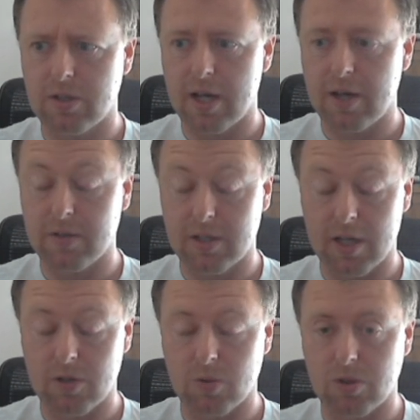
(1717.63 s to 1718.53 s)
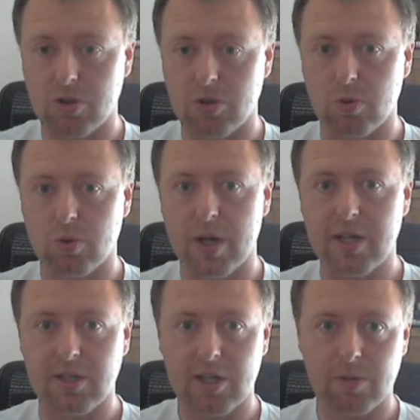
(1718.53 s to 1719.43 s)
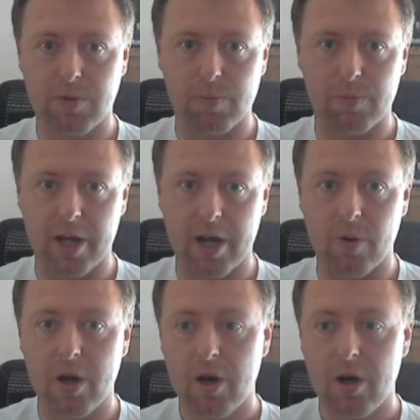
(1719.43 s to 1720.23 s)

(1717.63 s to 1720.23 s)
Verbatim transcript: David said to us, to 26 people now,